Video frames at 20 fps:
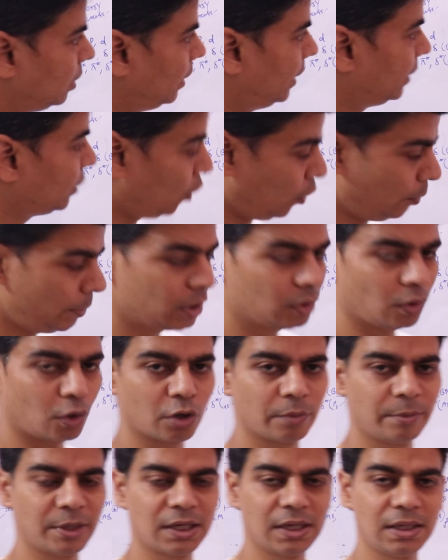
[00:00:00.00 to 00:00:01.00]
atomic
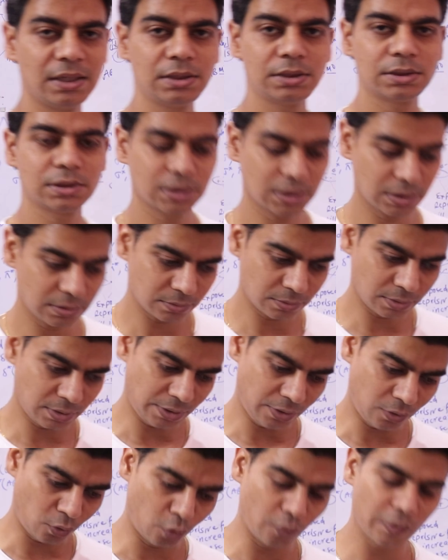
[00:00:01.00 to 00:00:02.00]
orbitals
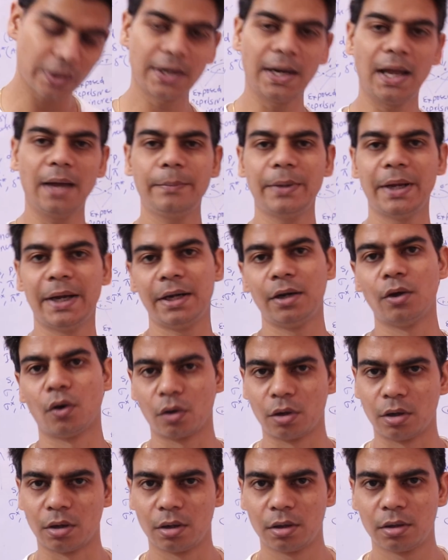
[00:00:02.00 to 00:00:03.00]
overlap head
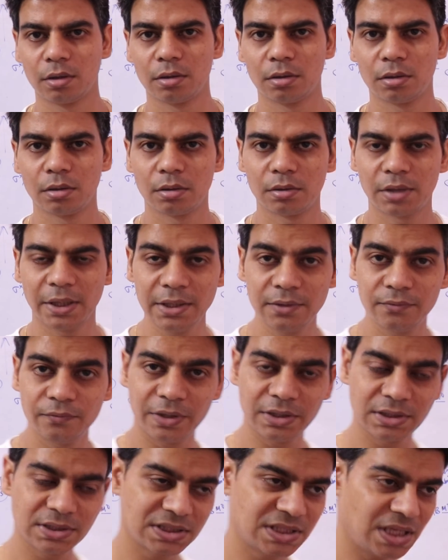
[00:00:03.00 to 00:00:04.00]
on, right?
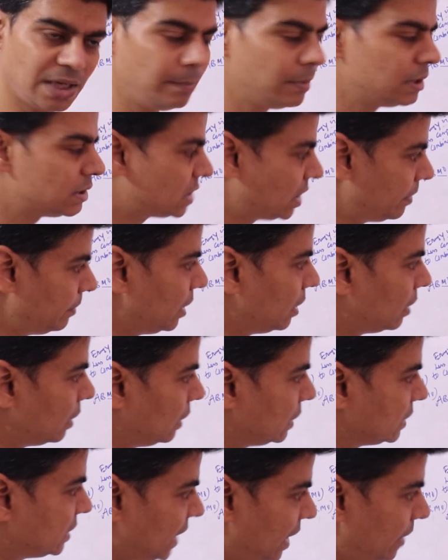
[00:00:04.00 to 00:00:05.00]
When same
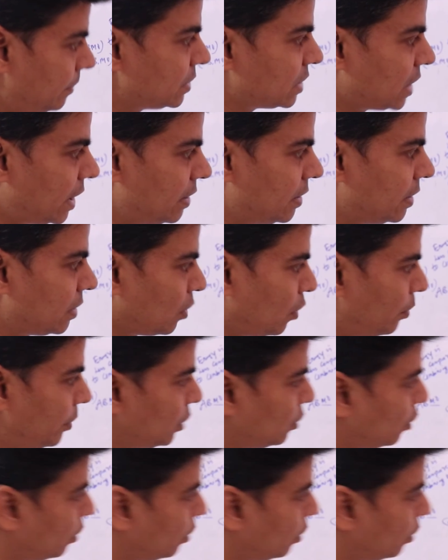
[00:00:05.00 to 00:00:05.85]
sign atomic